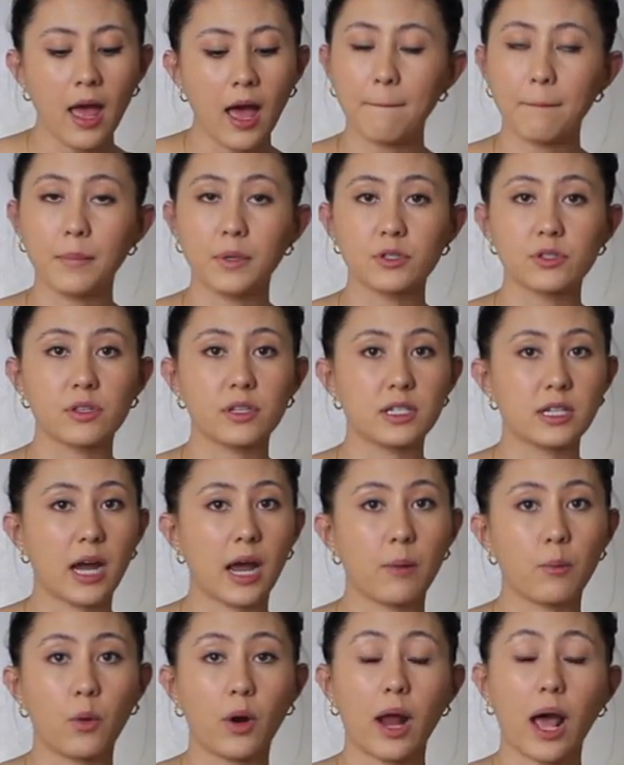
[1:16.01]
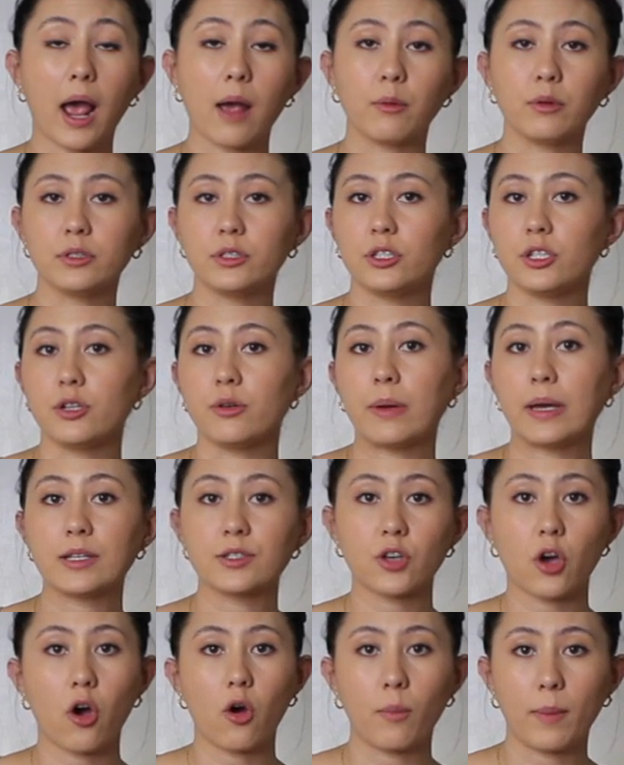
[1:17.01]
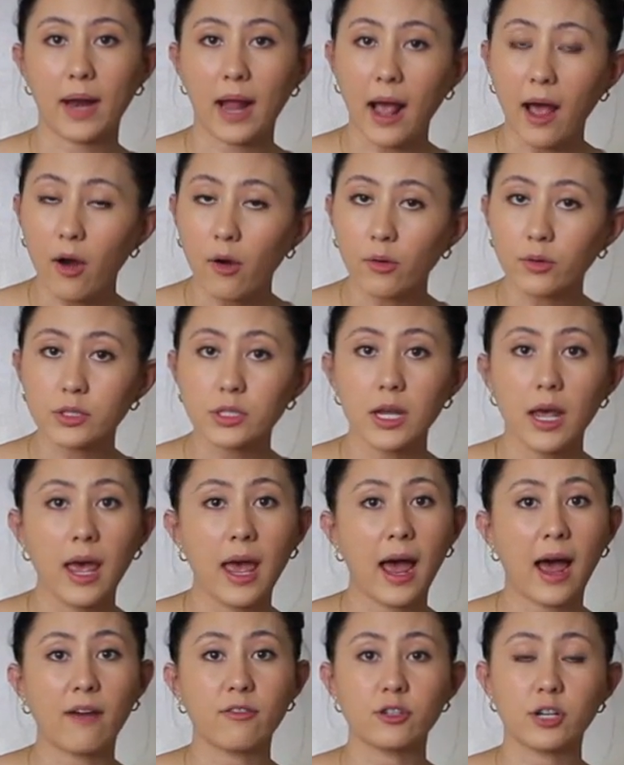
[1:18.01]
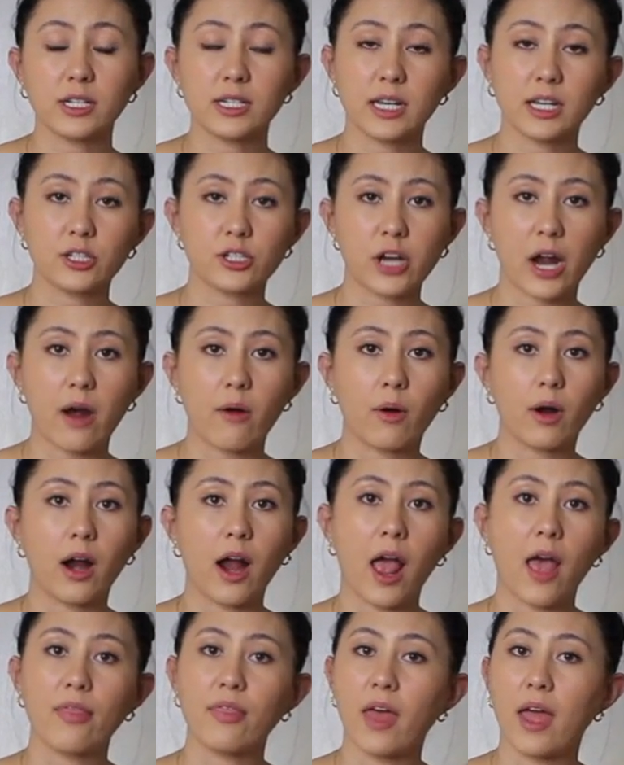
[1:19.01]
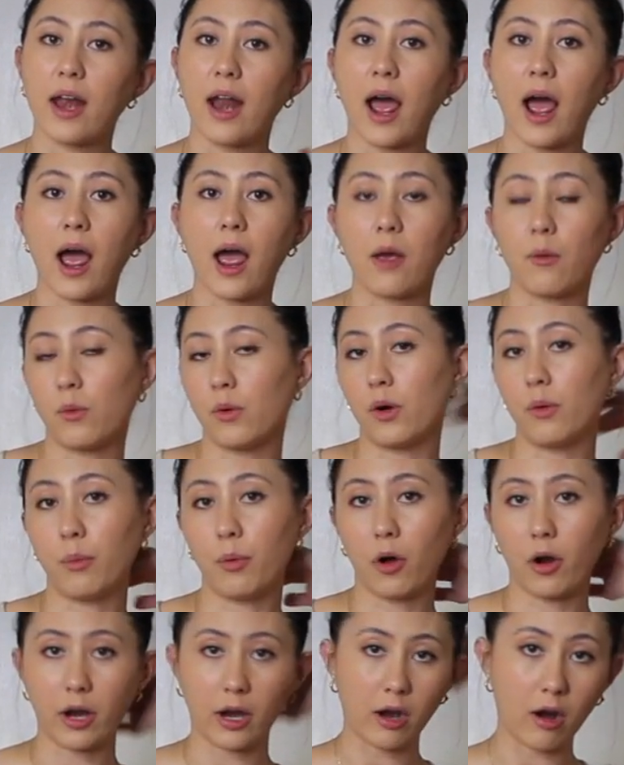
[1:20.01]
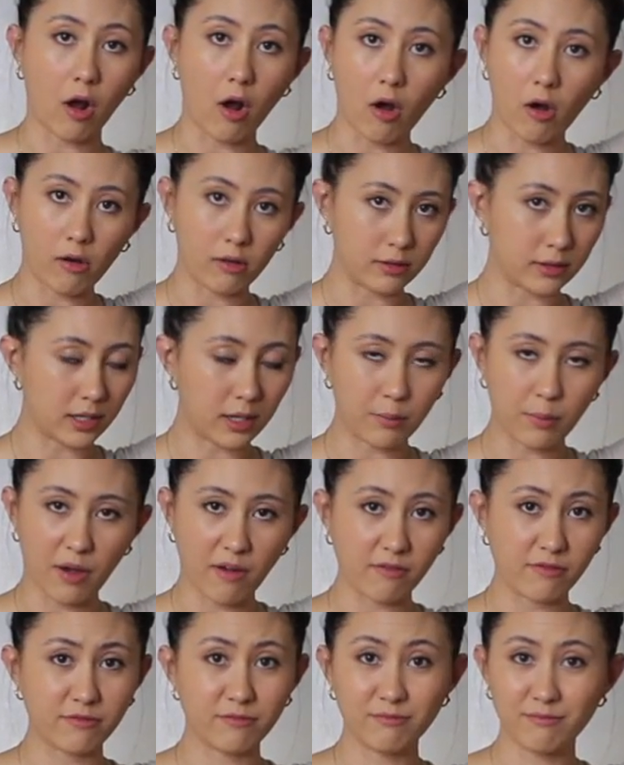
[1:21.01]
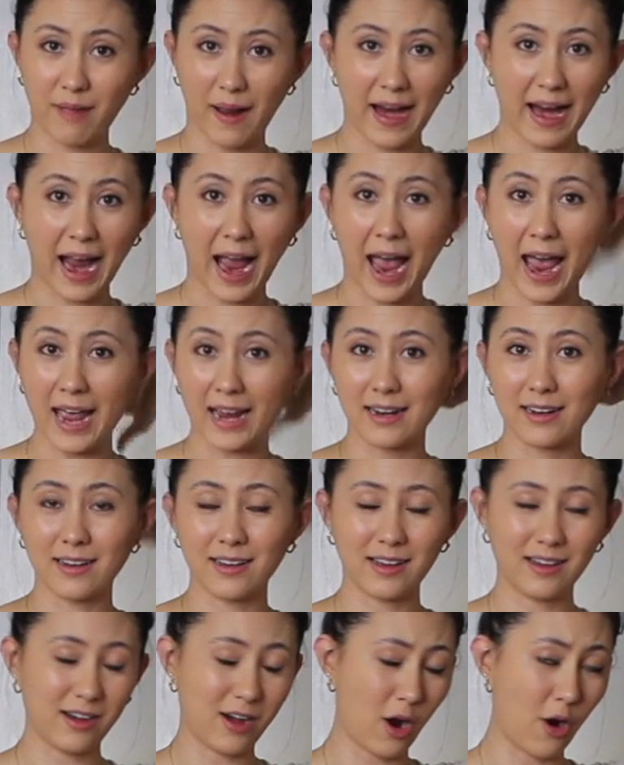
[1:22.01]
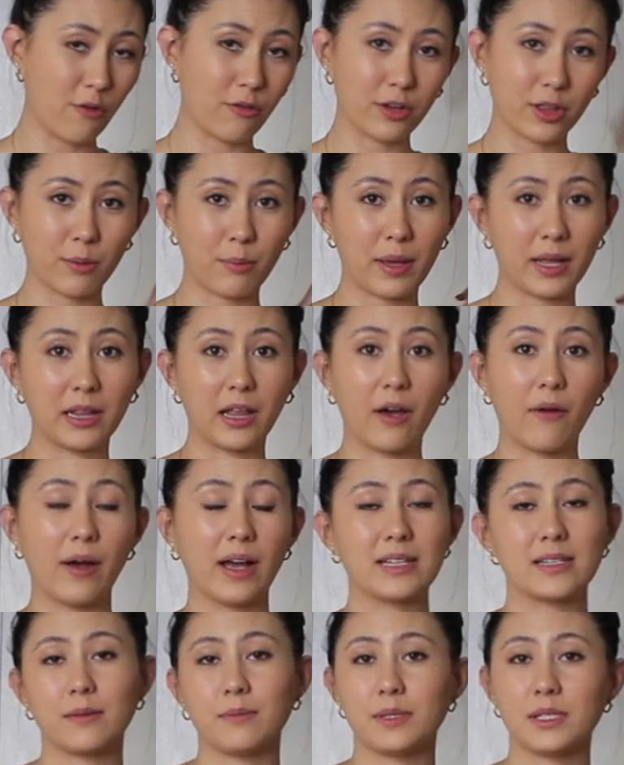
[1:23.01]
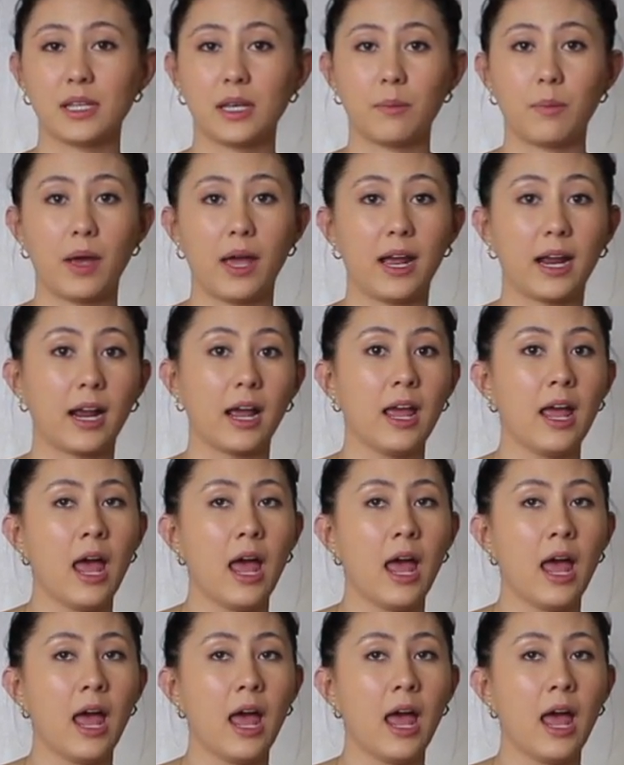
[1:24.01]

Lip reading: Most of the time what I will do is comb it out after I take a shower, and then I will put it all above my head over the pillow as I'm sleeping.